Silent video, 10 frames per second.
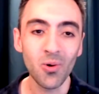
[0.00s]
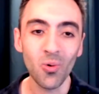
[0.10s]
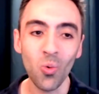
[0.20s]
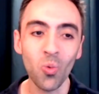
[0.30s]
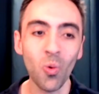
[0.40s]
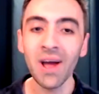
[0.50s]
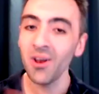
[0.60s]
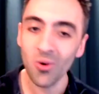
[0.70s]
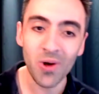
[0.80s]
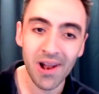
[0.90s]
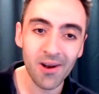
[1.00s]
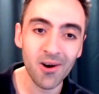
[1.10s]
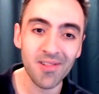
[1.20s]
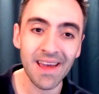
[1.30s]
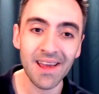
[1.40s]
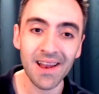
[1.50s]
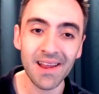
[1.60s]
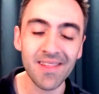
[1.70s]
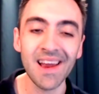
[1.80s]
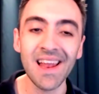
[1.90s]
Why want to learn
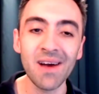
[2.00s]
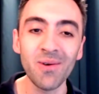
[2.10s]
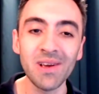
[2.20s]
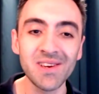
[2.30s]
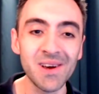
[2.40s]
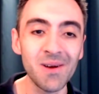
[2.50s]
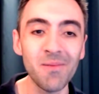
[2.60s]
sign language?